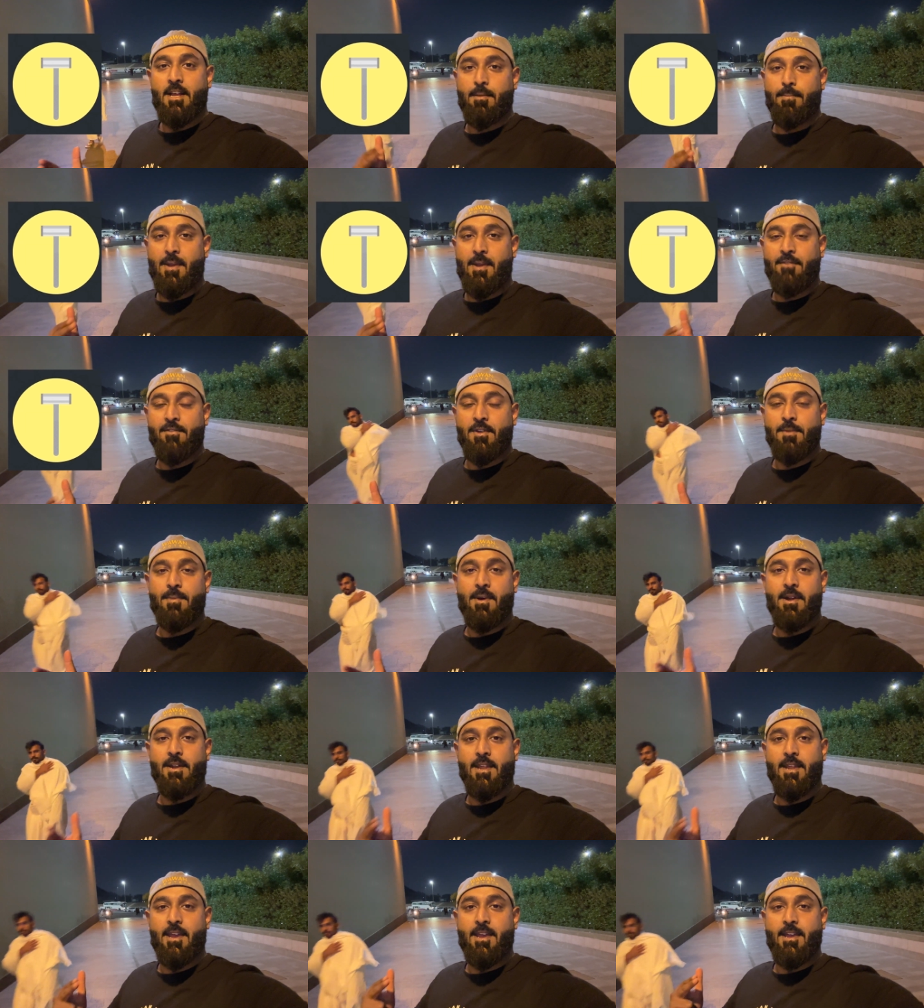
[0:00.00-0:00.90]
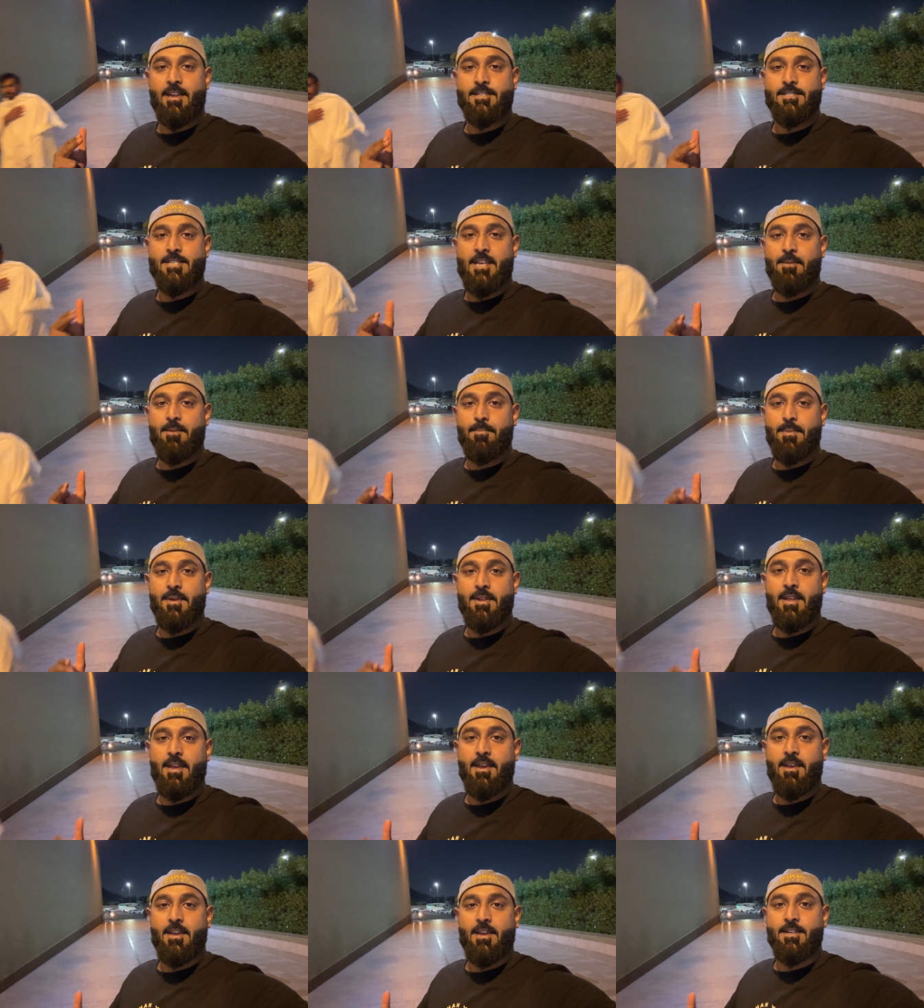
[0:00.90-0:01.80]
private part hairs, armpit
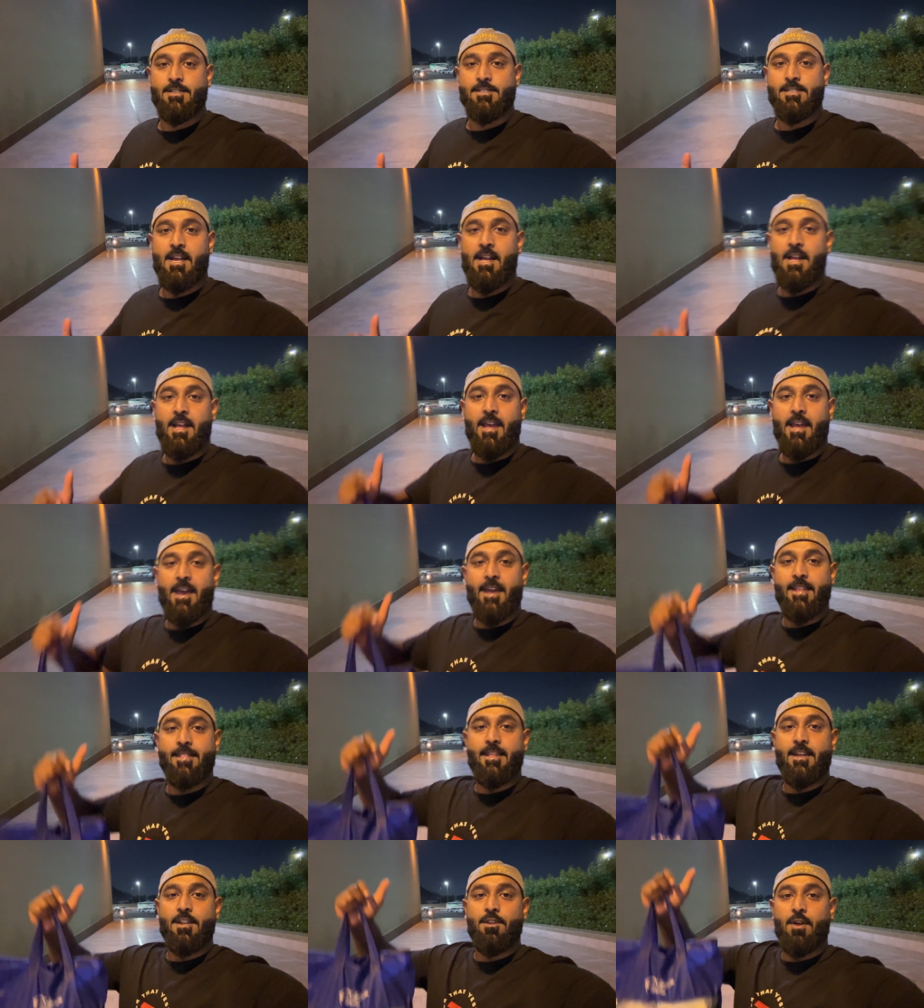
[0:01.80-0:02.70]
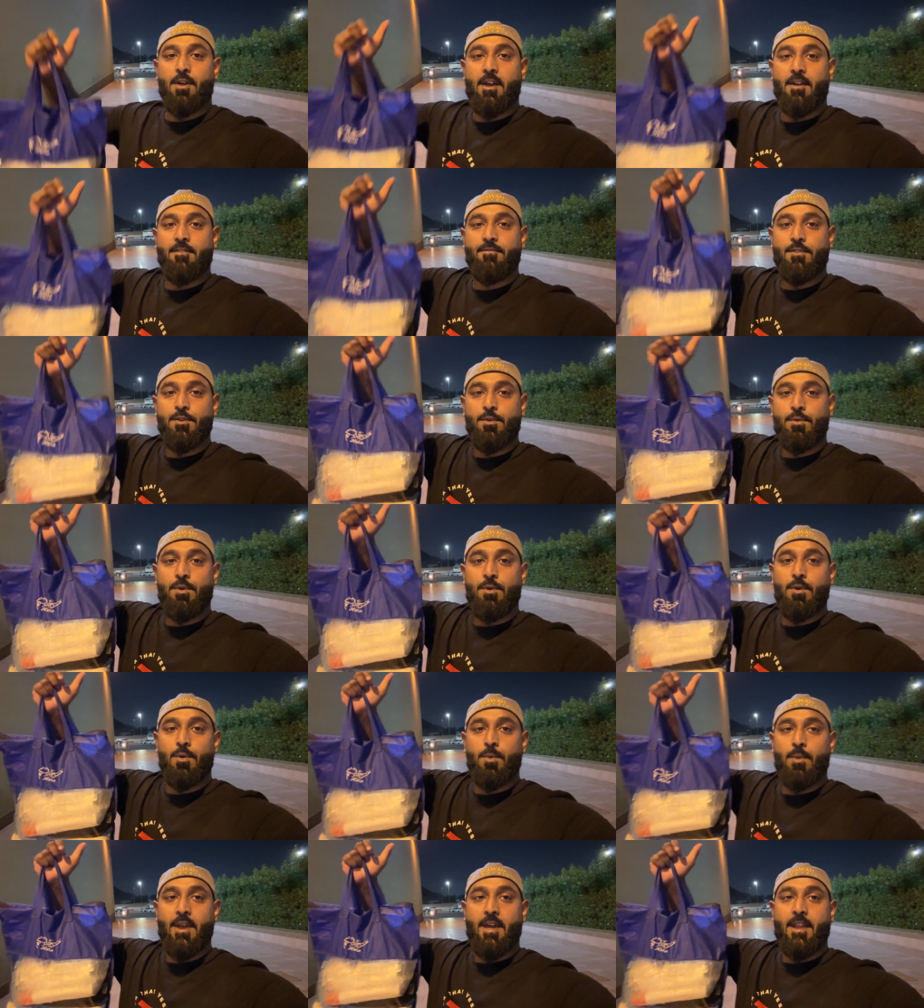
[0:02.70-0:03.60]
hairs, and then you have to
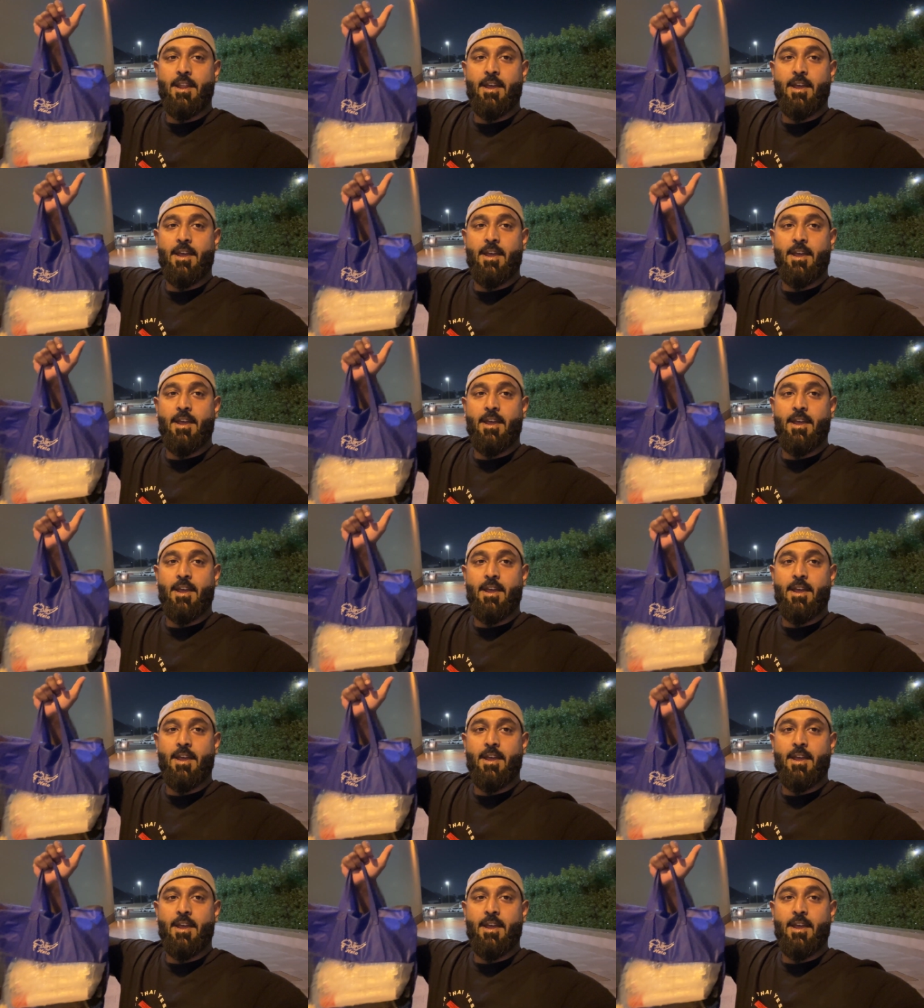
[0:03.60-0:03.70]
wear